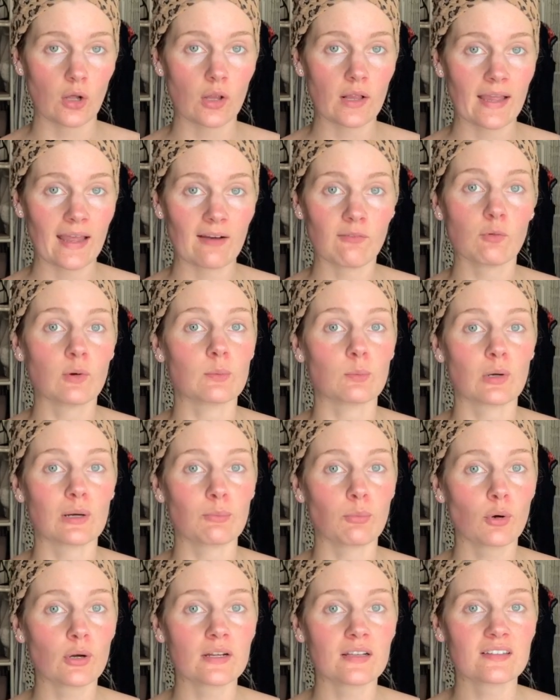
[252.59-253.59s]
I have one more
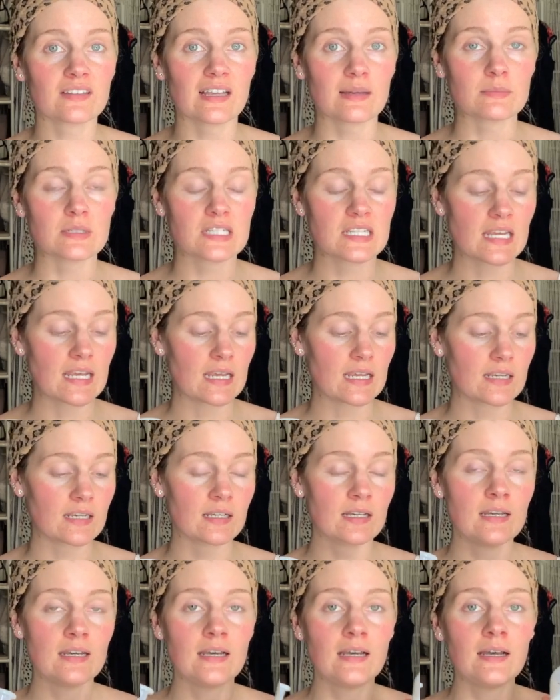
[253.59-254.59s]
board exam to take,
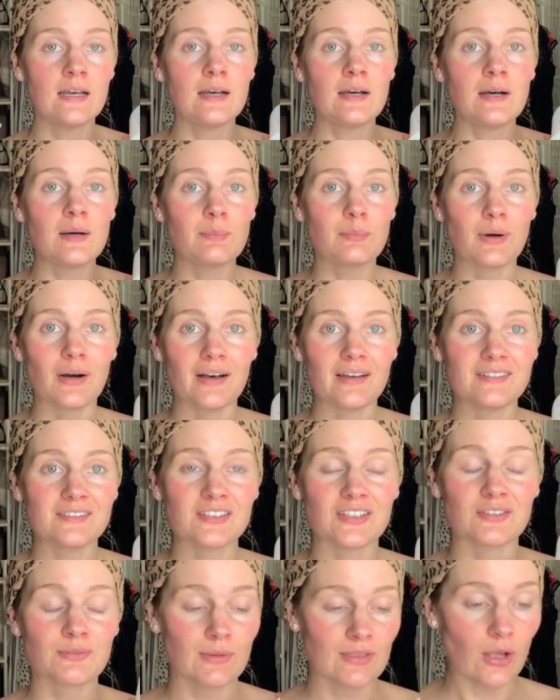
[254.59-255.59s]
but
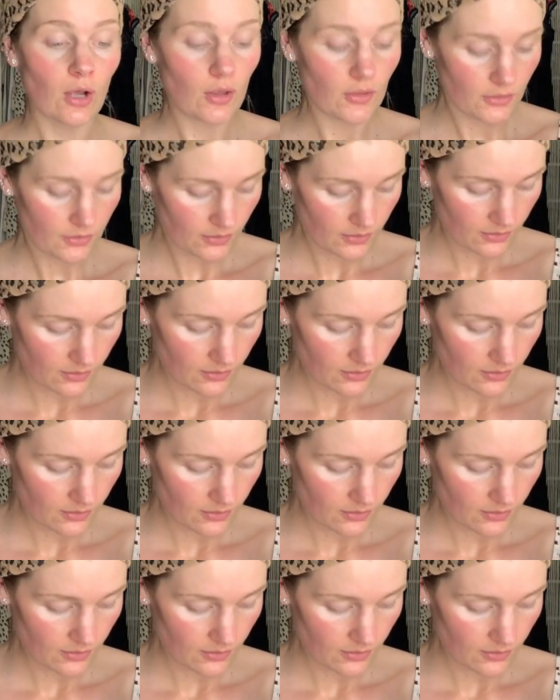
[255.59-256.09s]
just with all